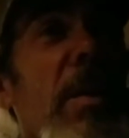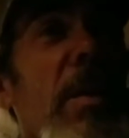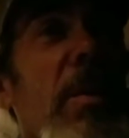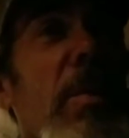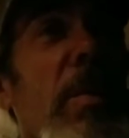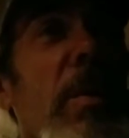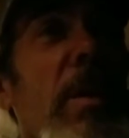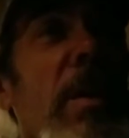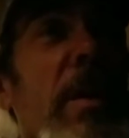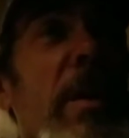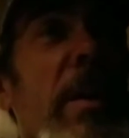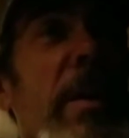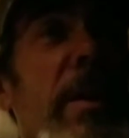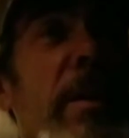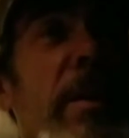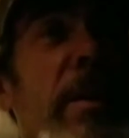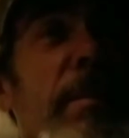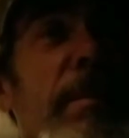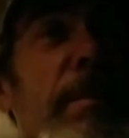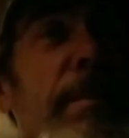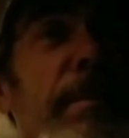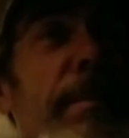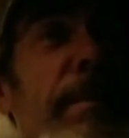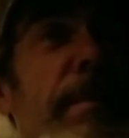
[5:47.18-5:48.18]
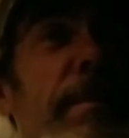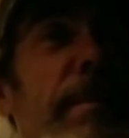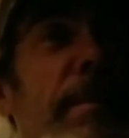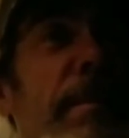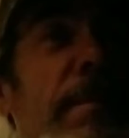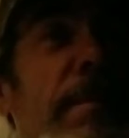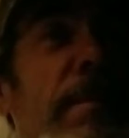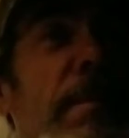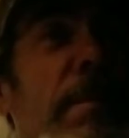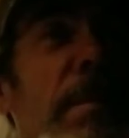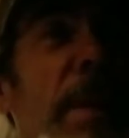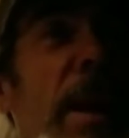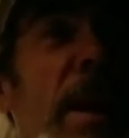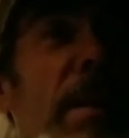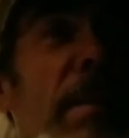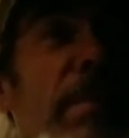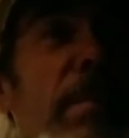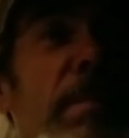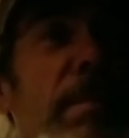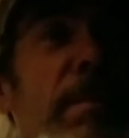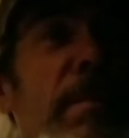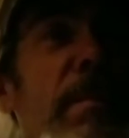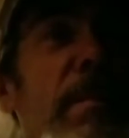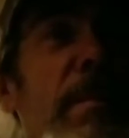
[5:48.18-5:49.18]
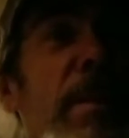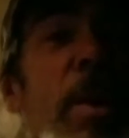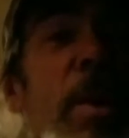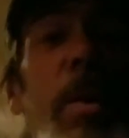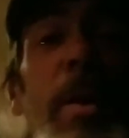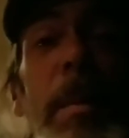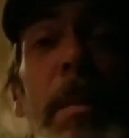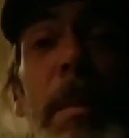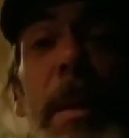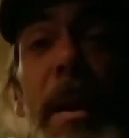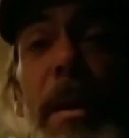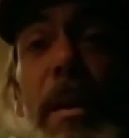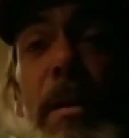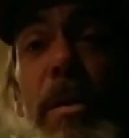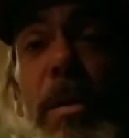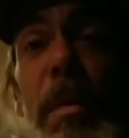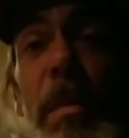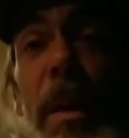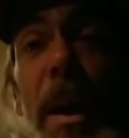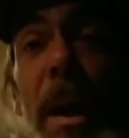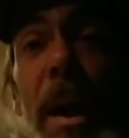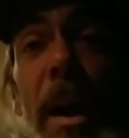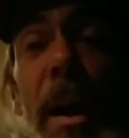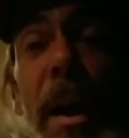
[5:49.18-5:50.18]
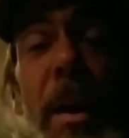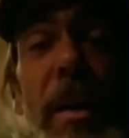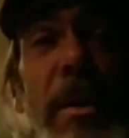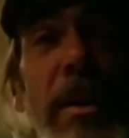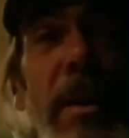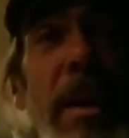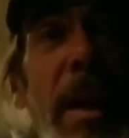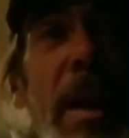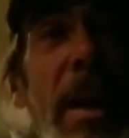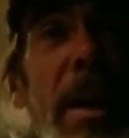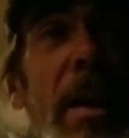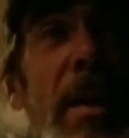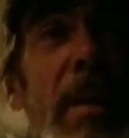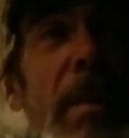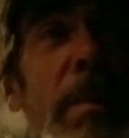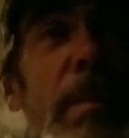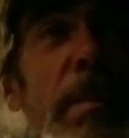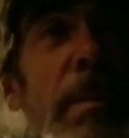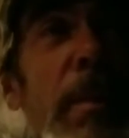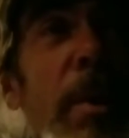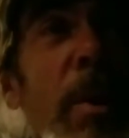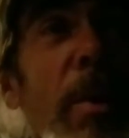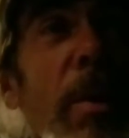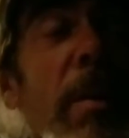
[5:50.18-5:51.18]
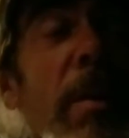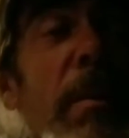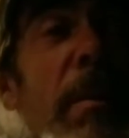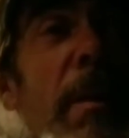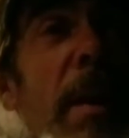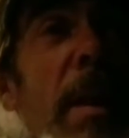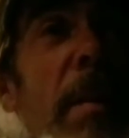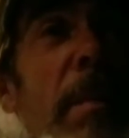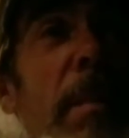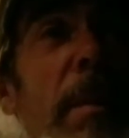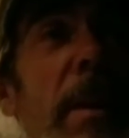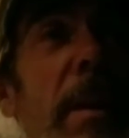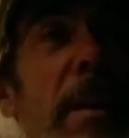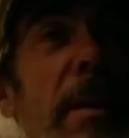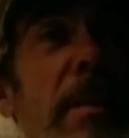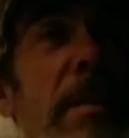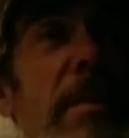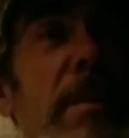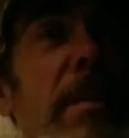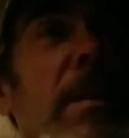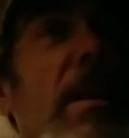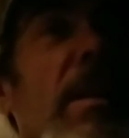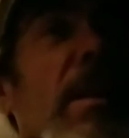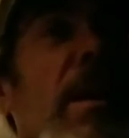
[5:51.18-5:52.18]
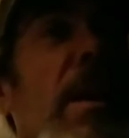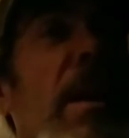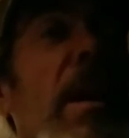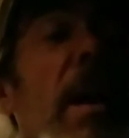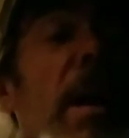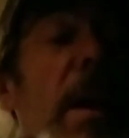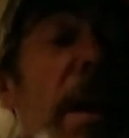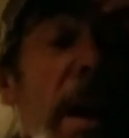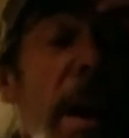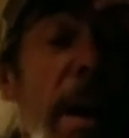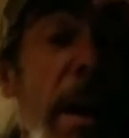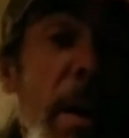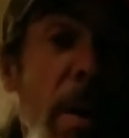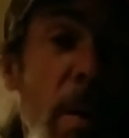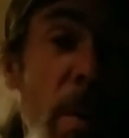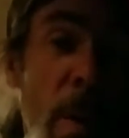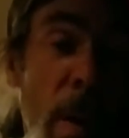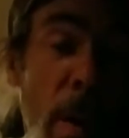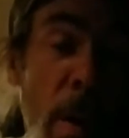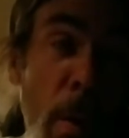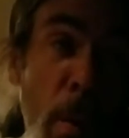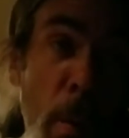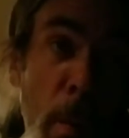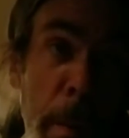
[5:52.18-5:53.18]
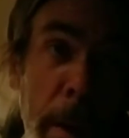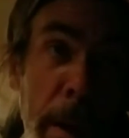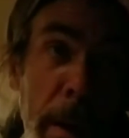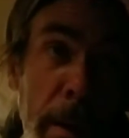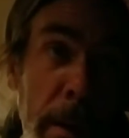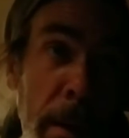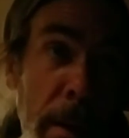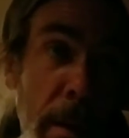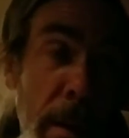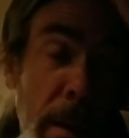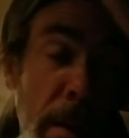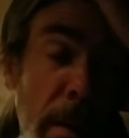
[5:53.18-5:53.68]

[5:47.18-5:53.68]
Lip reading: We're about 30 minutes from the house now, 35 minutes. Gotta go home and